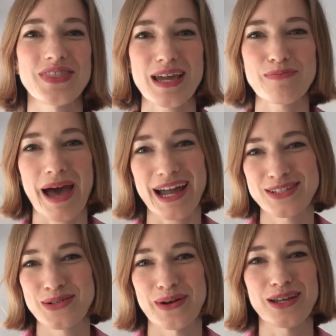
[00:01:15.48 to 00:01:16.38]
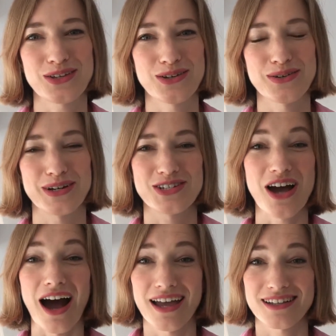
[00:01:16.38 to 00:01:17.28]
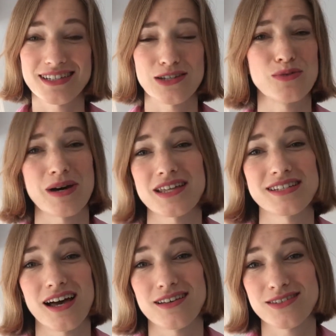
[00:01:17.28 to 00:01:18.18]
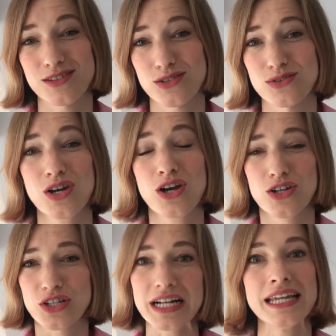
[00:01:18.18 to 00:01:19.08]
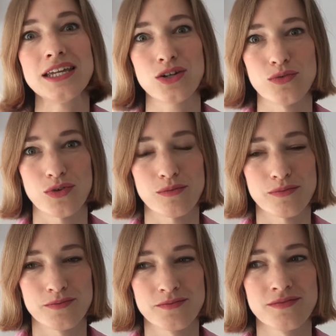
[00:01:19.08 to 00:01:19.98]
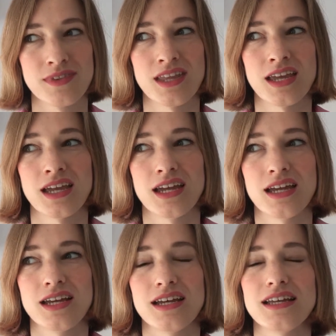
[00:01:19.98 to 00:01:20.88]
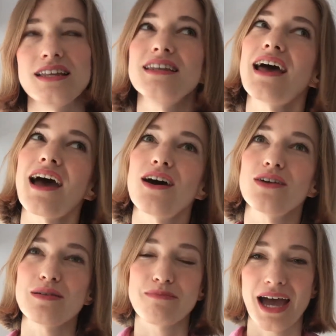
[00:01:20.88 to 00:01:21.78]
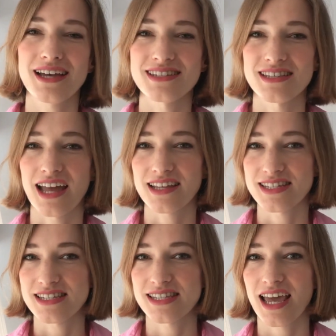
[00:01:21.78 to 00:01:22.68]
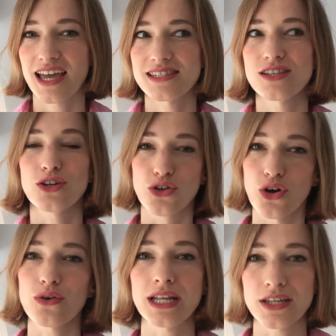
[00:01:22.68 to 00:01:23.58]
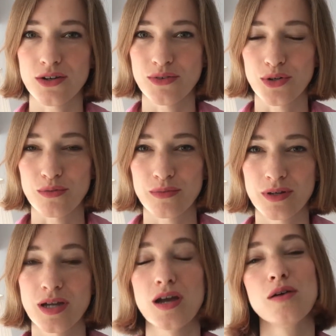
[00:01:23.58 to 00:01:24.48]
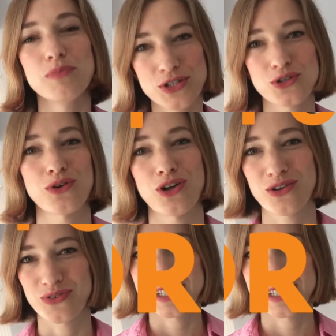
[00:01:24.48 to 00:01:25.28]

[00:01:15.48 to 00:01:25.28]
think back to when you were a child and your mother tells you to clean your room. Now imagine that she says, go clean your room, but do it only for